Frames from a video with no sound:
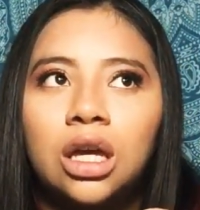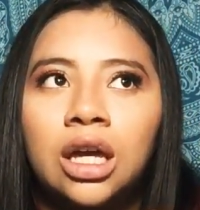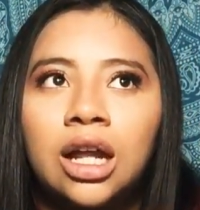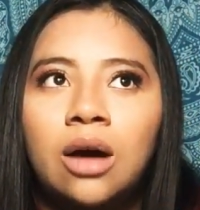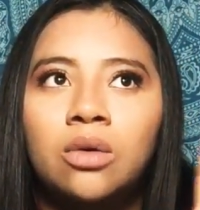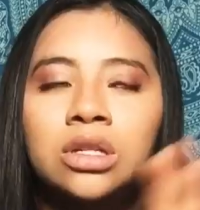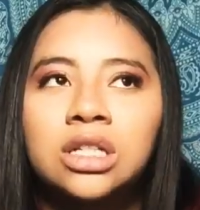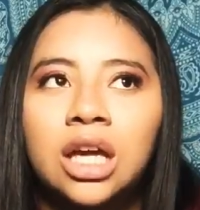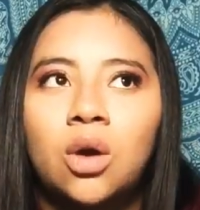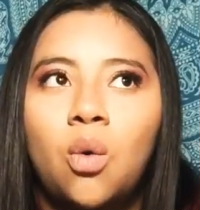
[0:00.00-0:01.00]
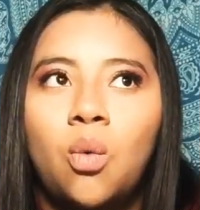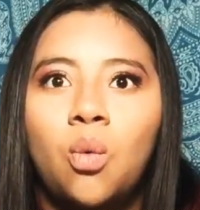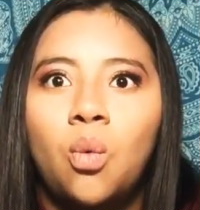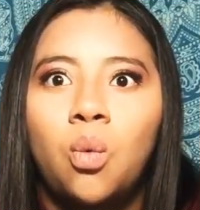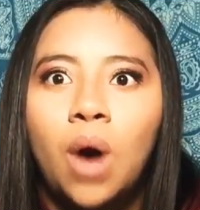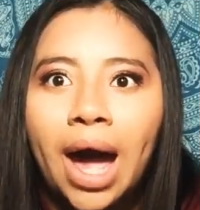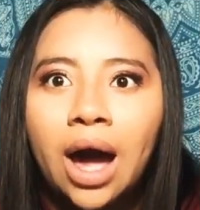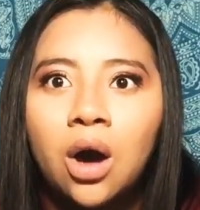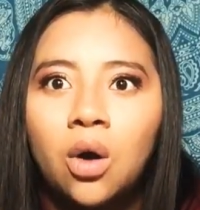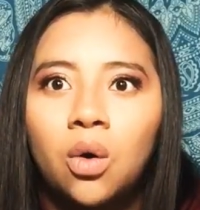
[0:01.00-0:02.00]
and I was like,
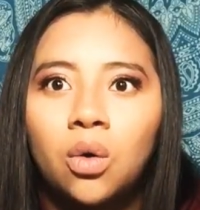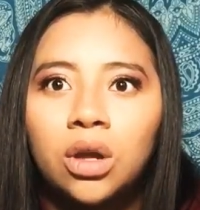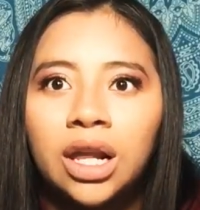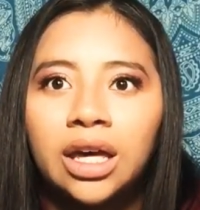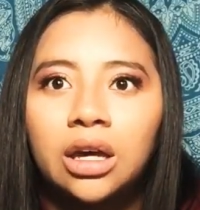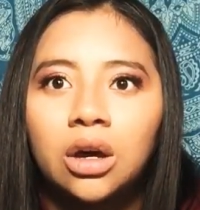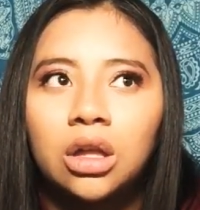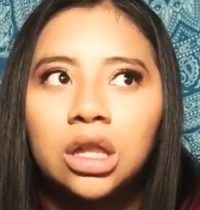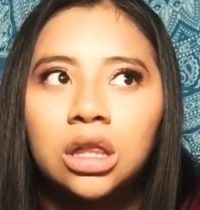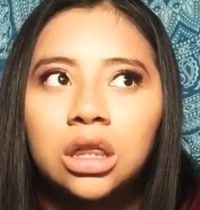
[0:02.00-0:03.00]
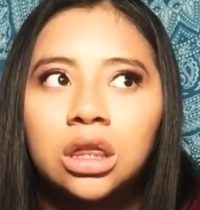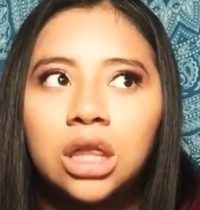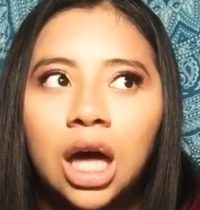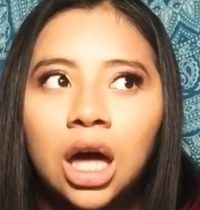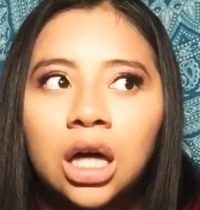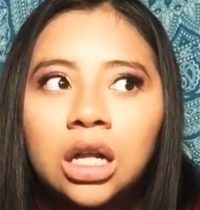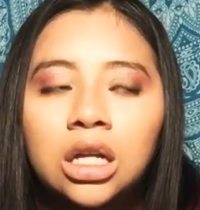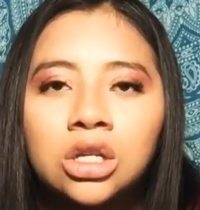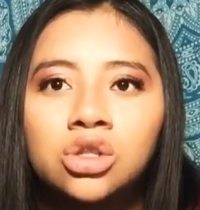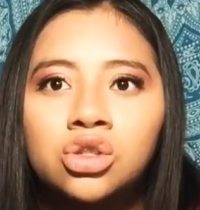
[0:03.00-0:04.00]
wow, like that
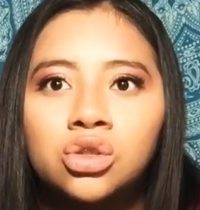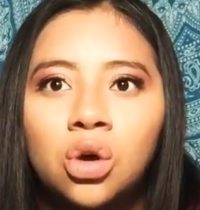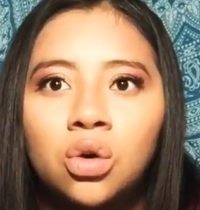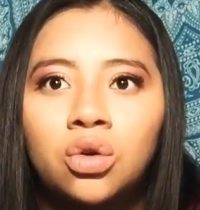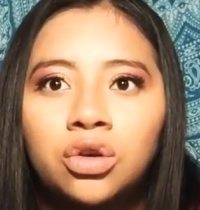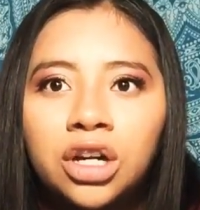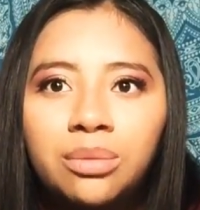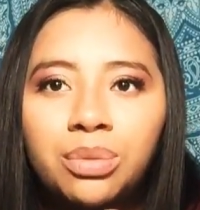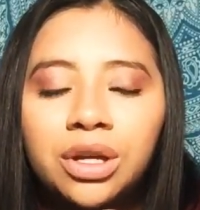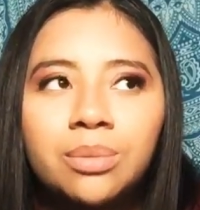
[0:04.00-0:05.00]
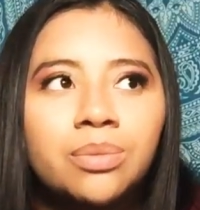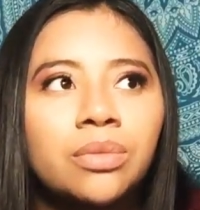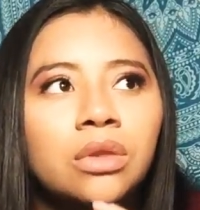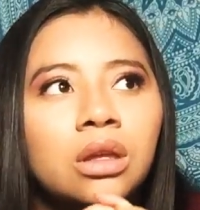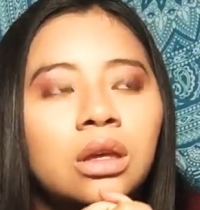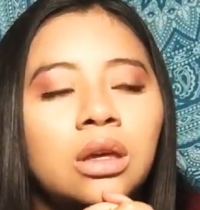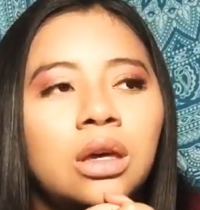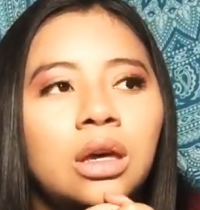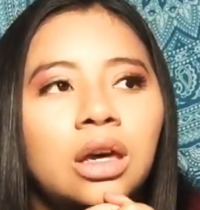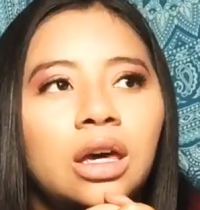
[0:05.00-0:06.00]
is so creepy.
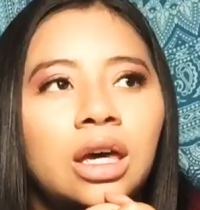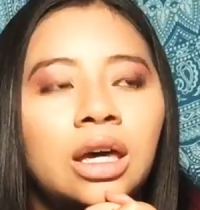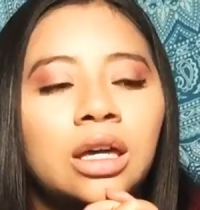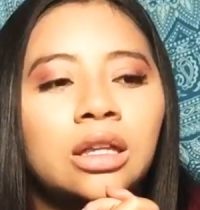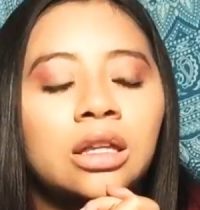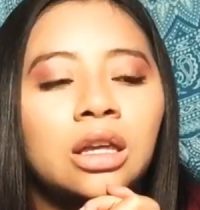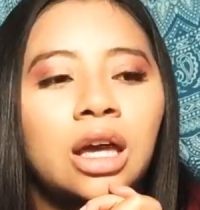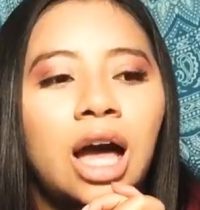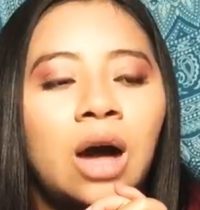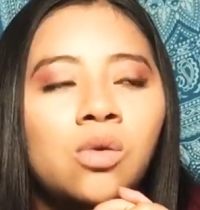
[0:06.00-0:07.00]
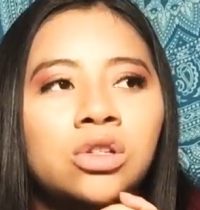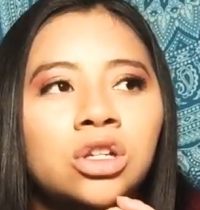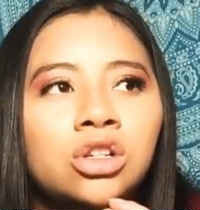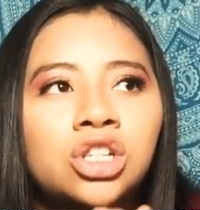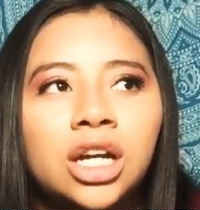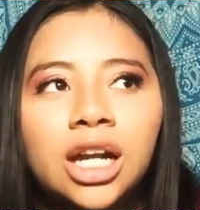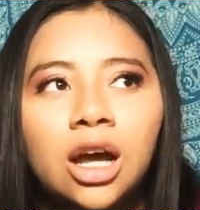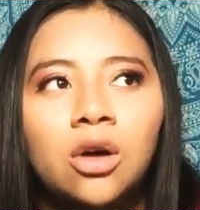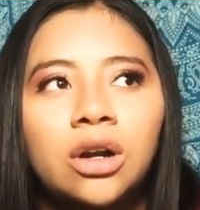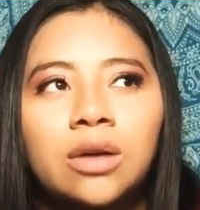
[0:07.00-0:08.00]
And I went to go check it
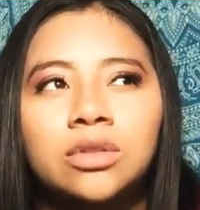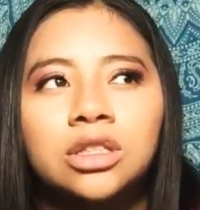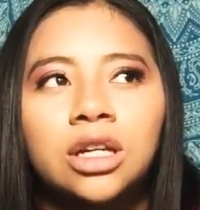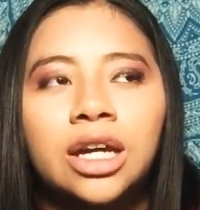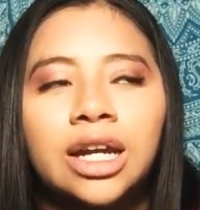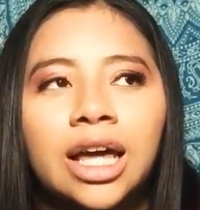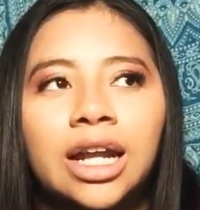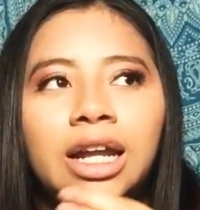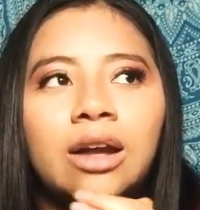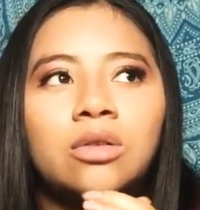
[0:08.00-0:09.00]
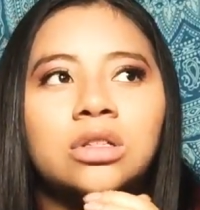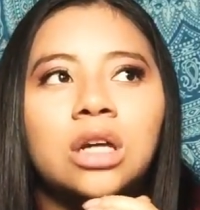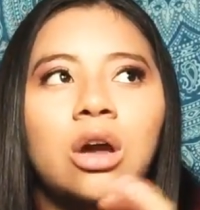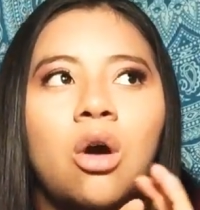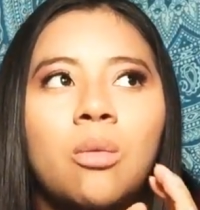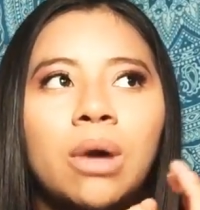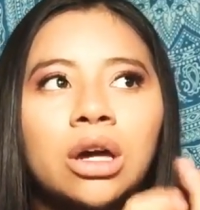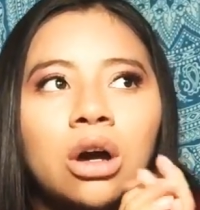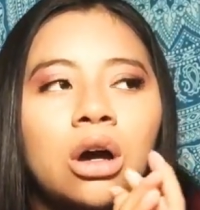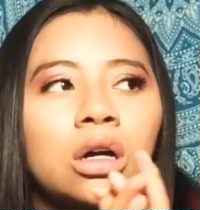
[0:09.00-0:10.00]
out, and I was looking at it, and I was like, oh my
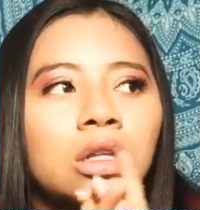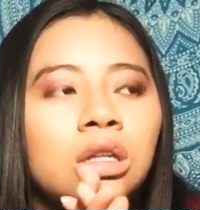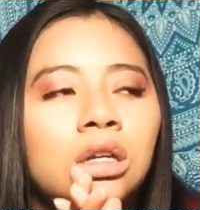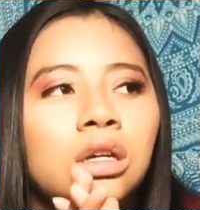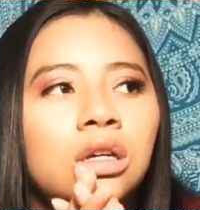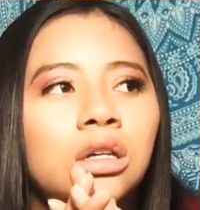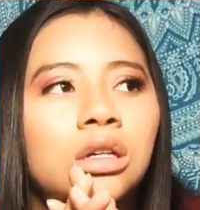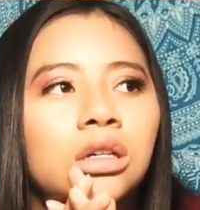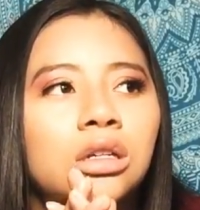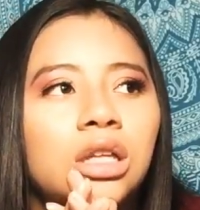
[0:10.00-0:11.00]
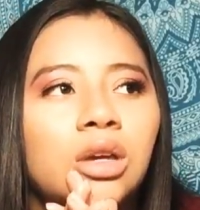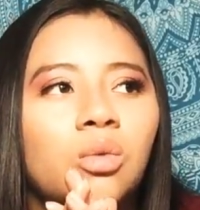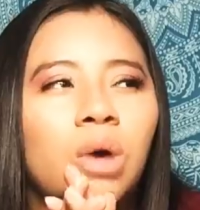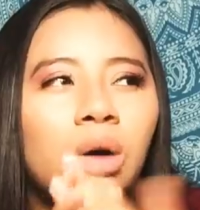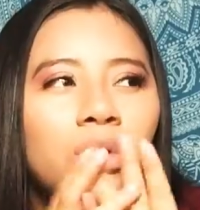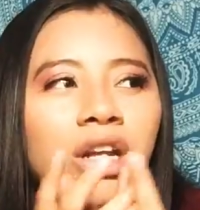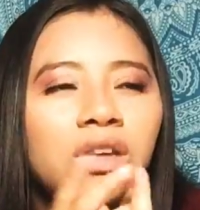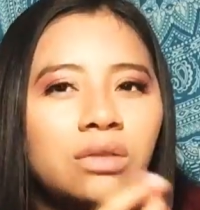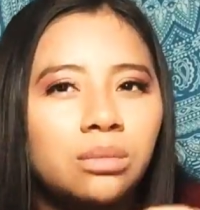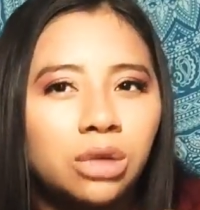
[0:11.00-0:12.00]
god, like why would it
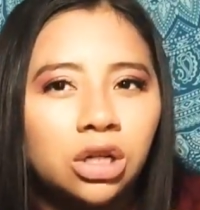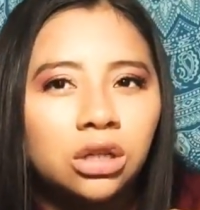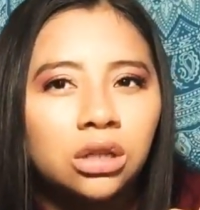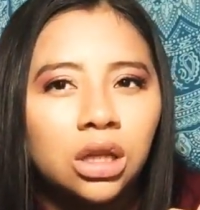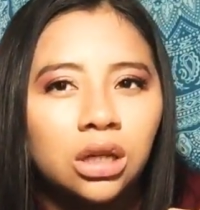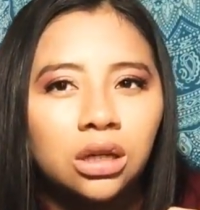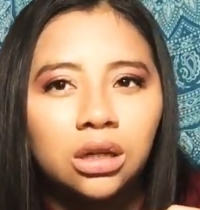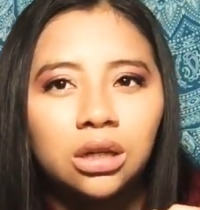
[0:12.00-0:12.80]
even burn? Like